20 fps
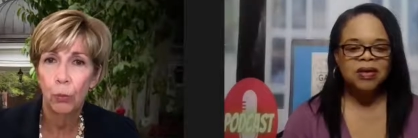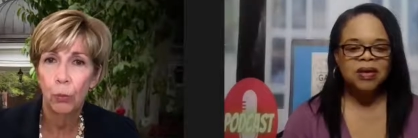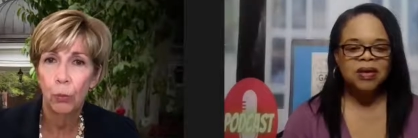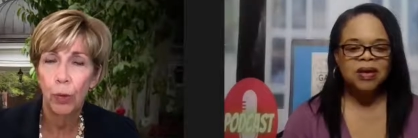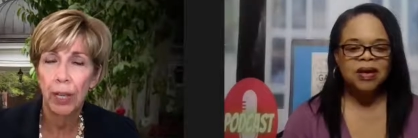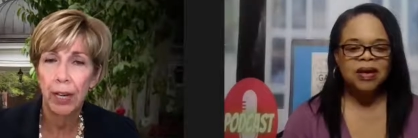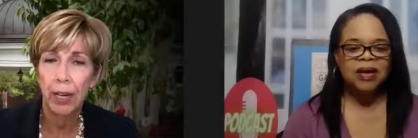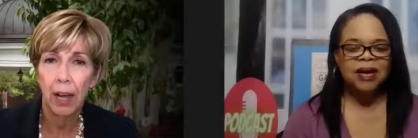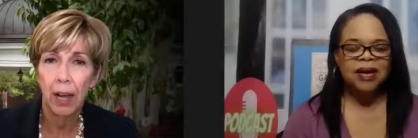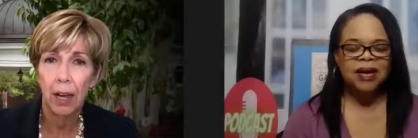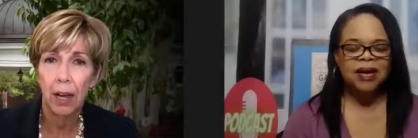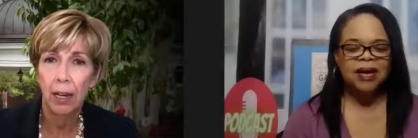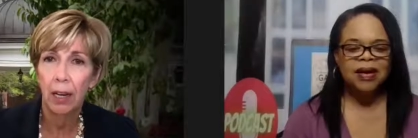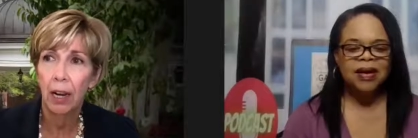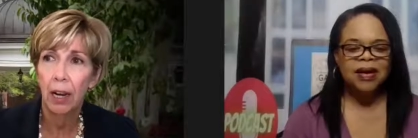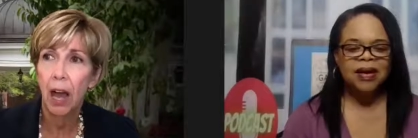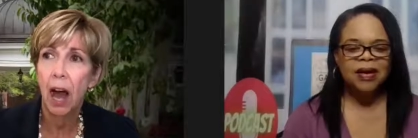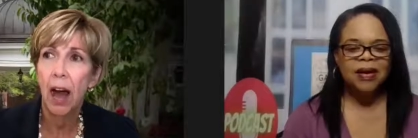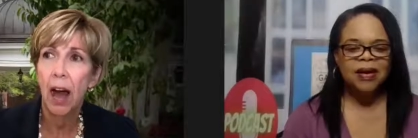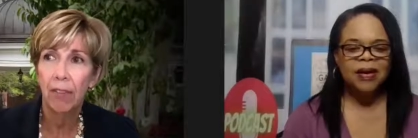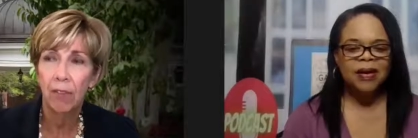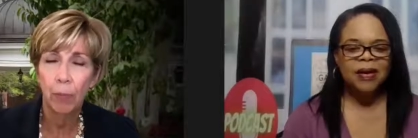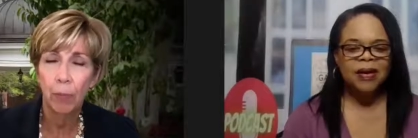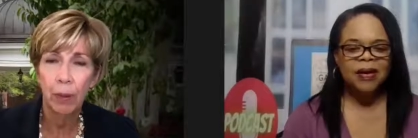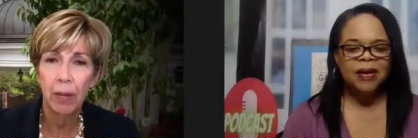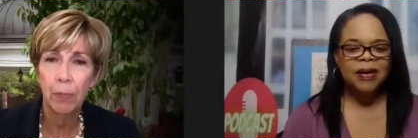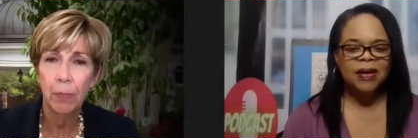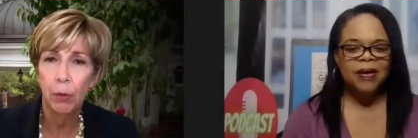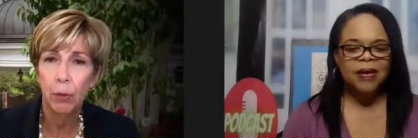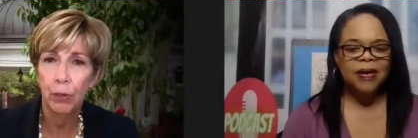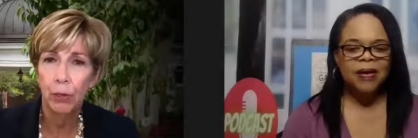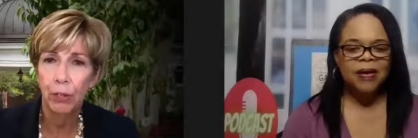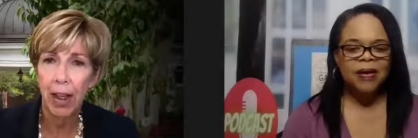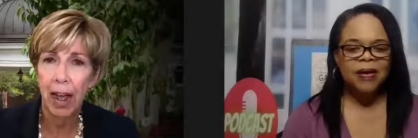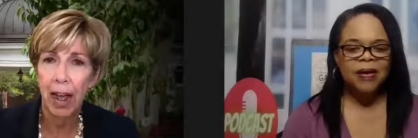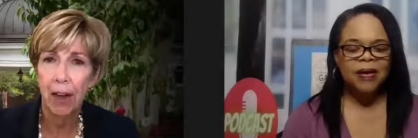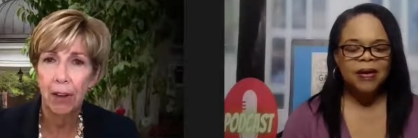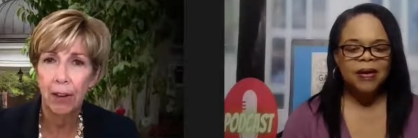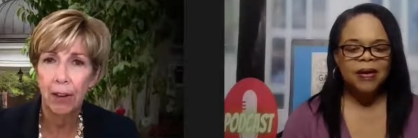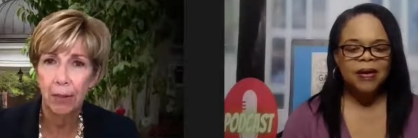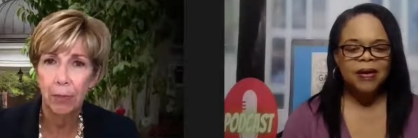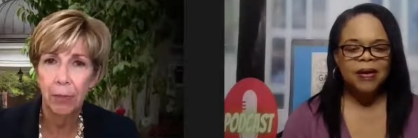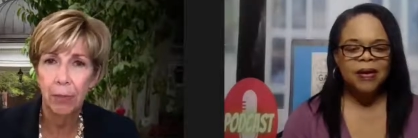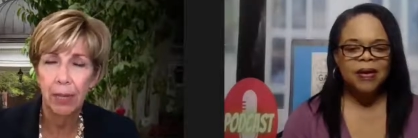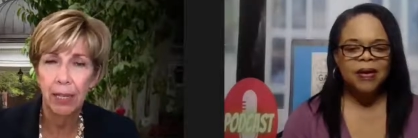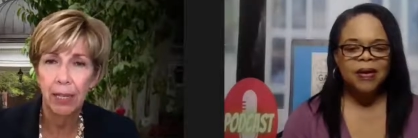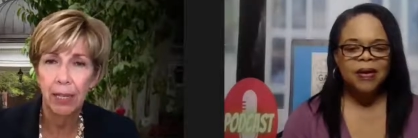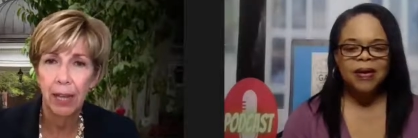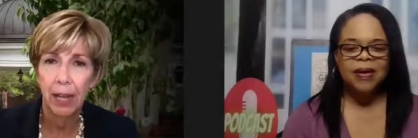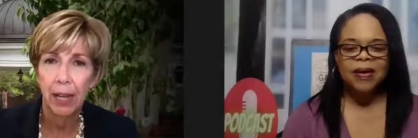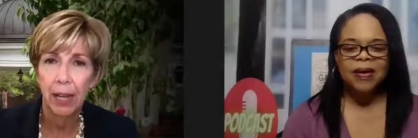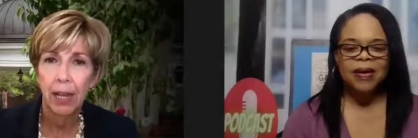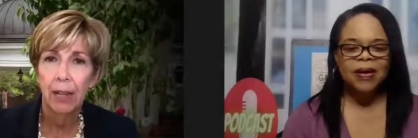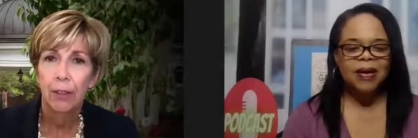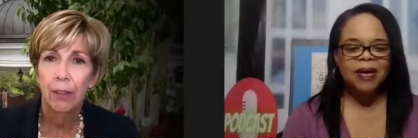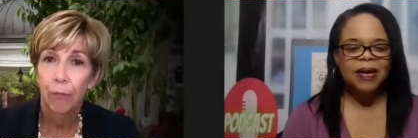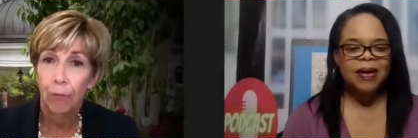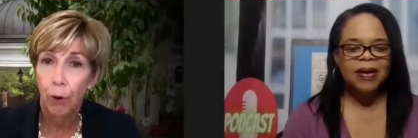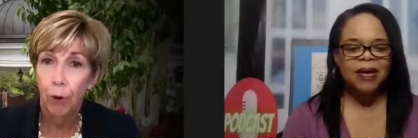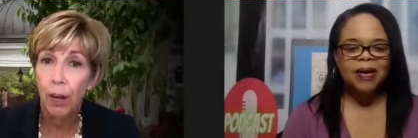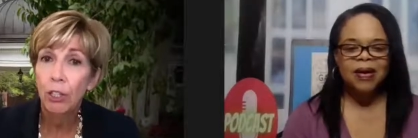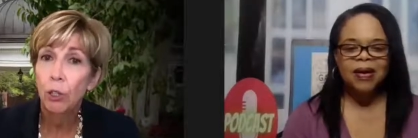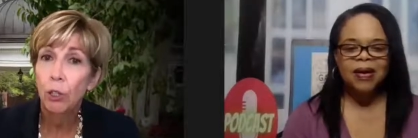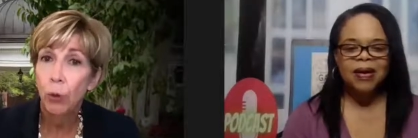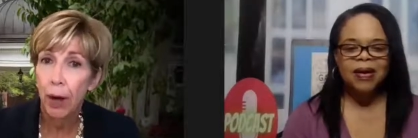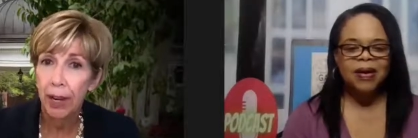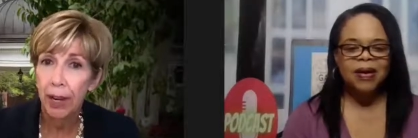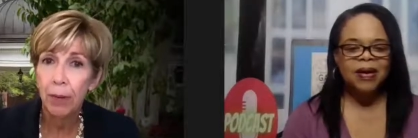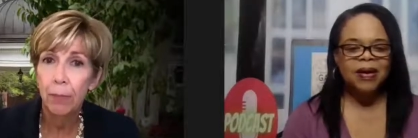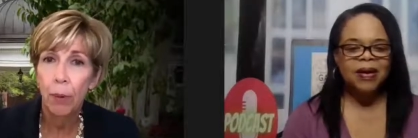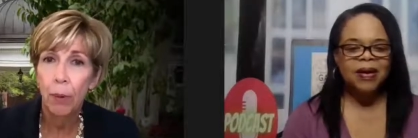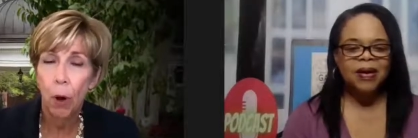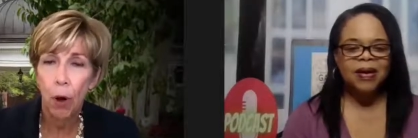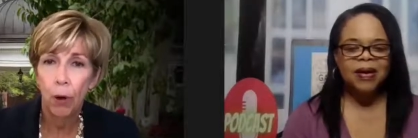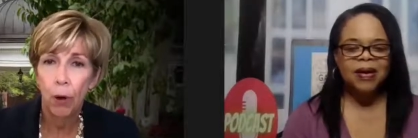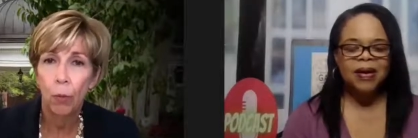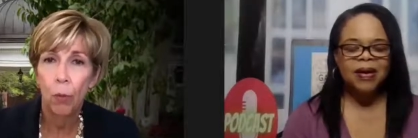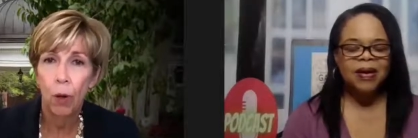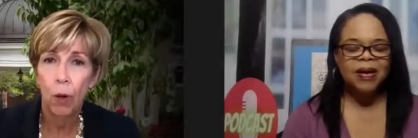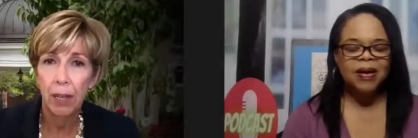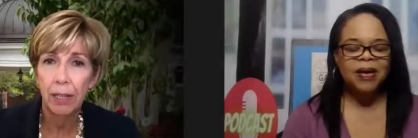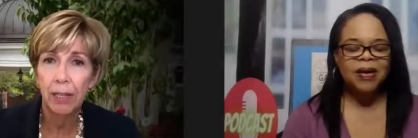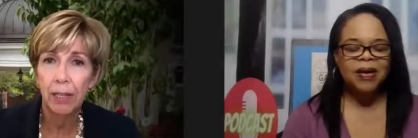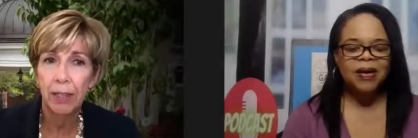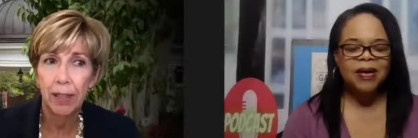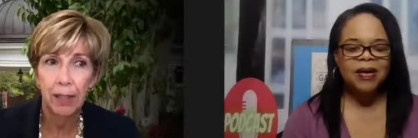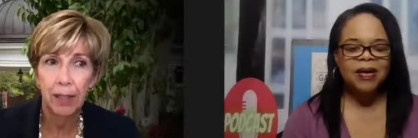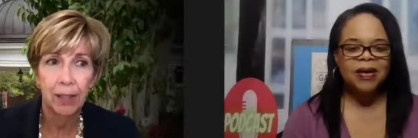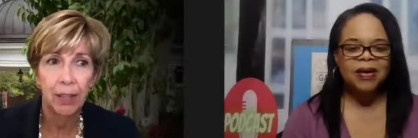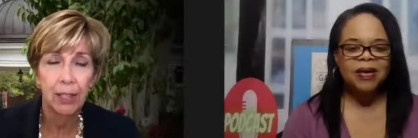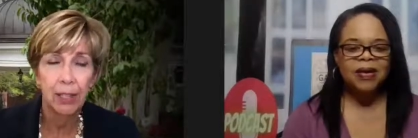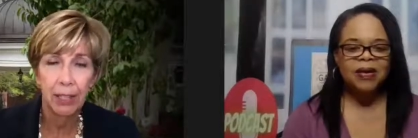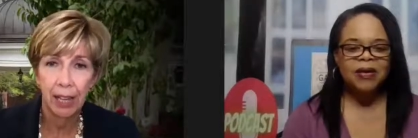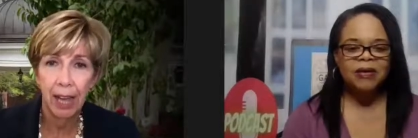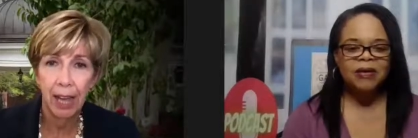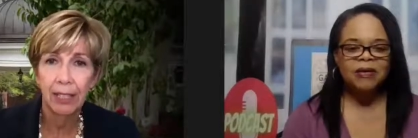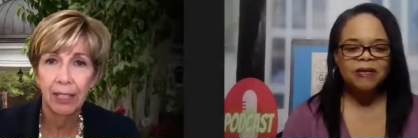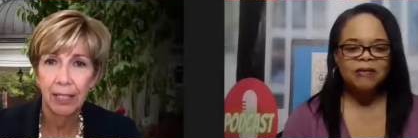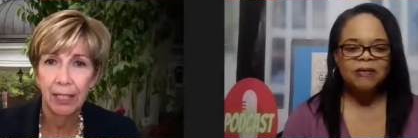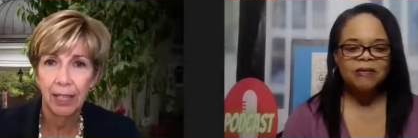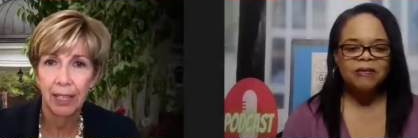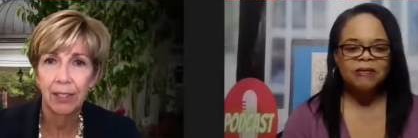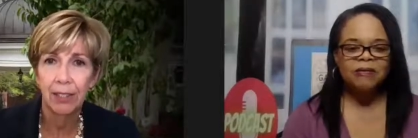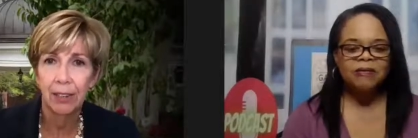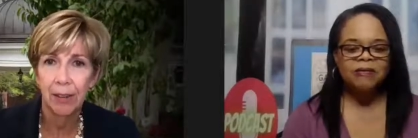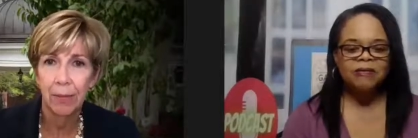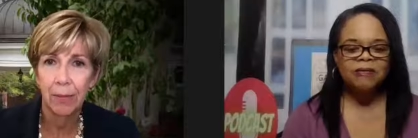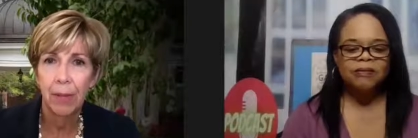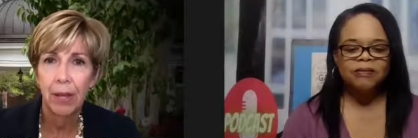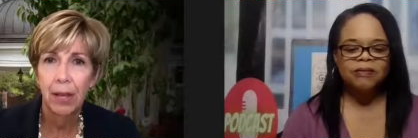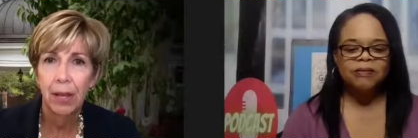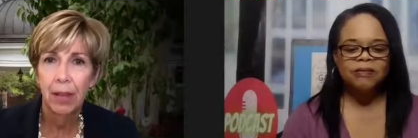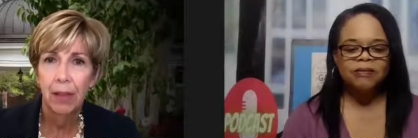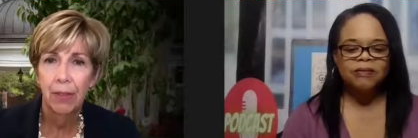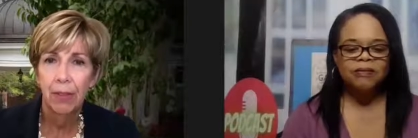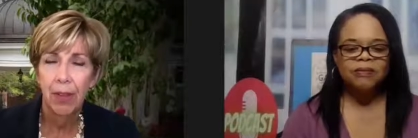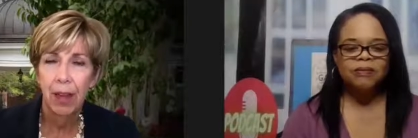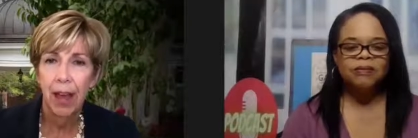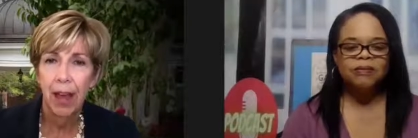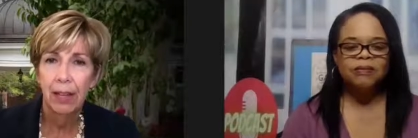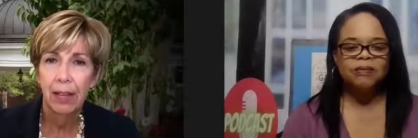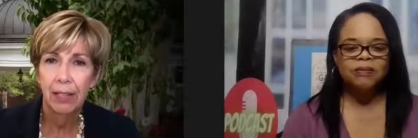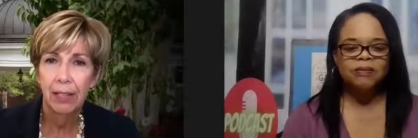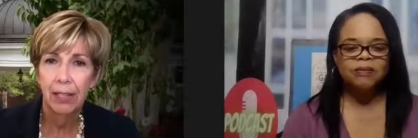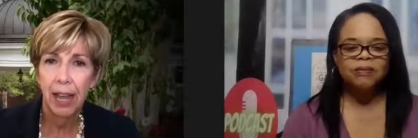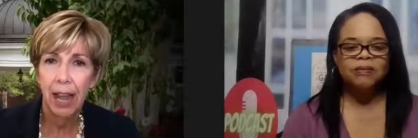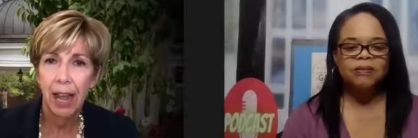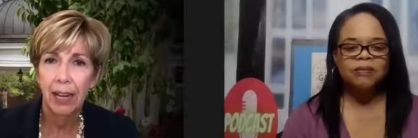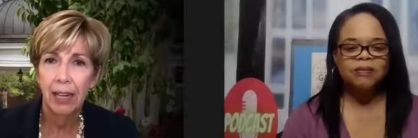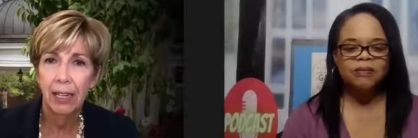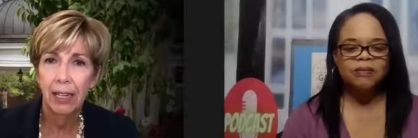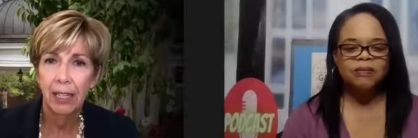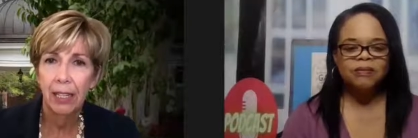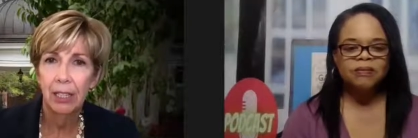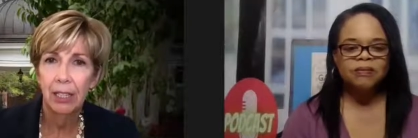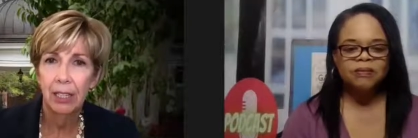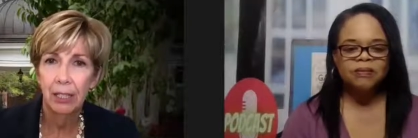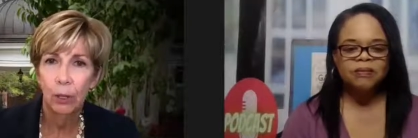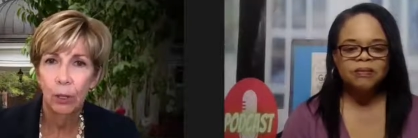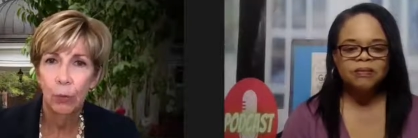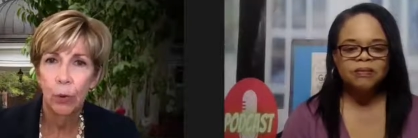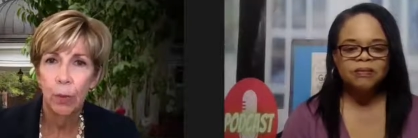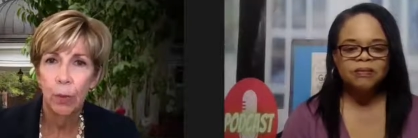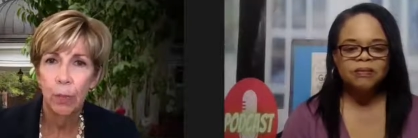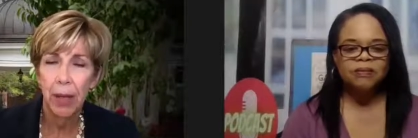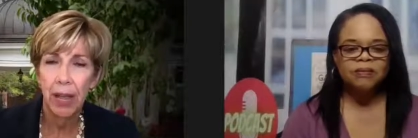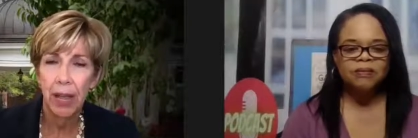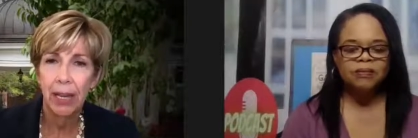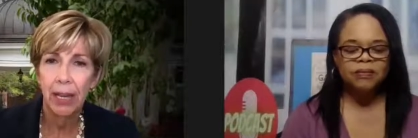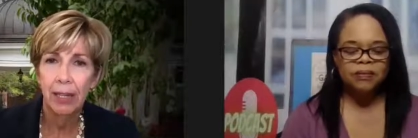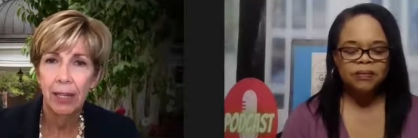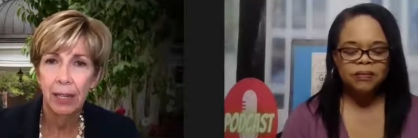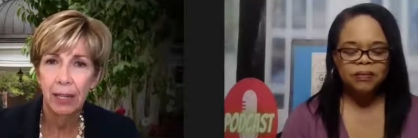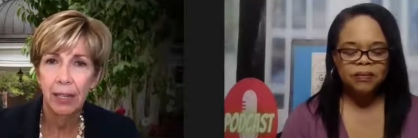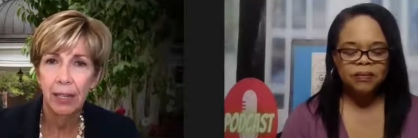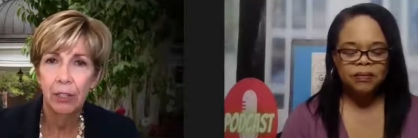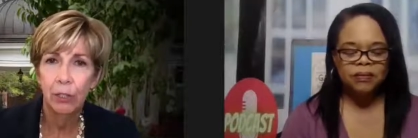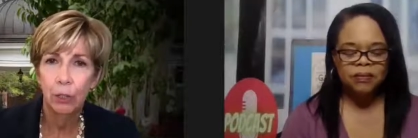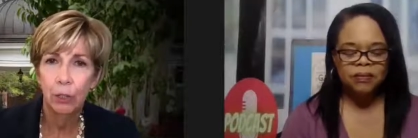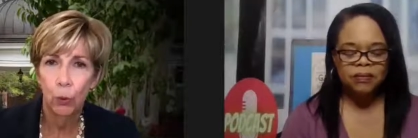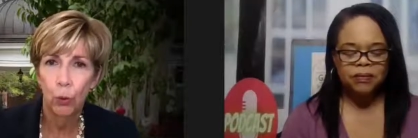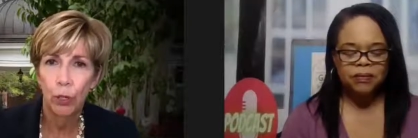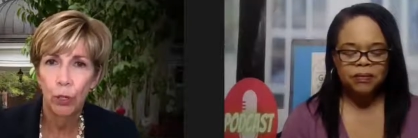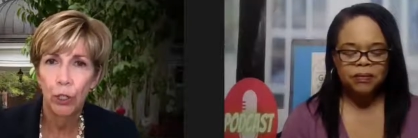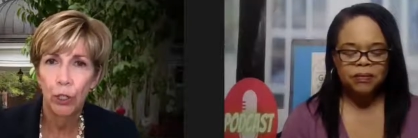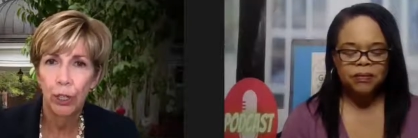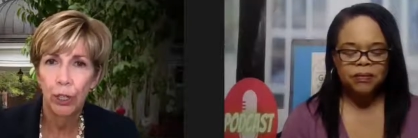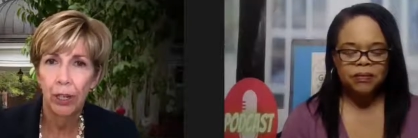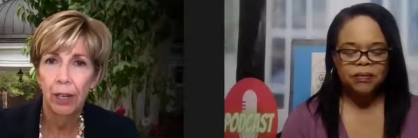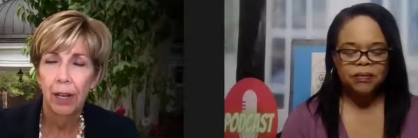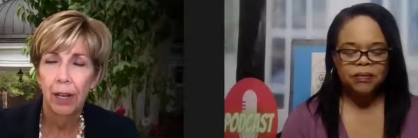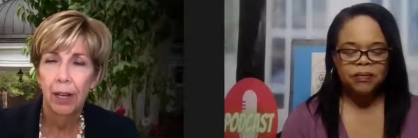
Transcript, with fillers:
Speaker 1: when a lot of people doubted me. The frustrating part was the sexism that yeah. sadly still remained in Georgia